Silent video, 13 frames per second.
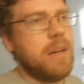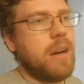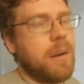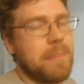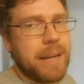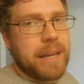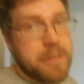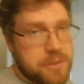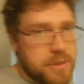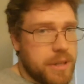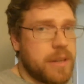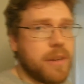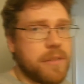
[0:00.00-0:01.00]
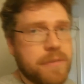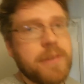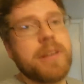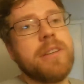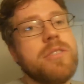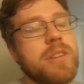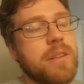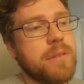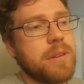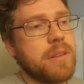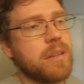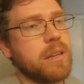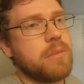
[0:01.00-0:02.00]
our pantry and our fridge and
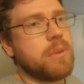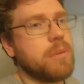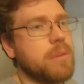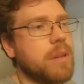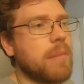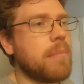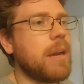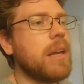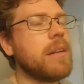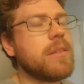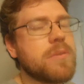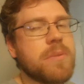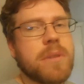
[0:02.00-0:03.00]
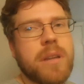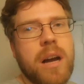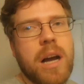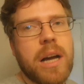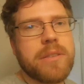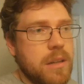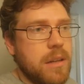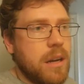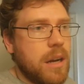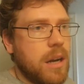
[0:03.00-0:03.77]
everything. And we were like, man, it's really hot.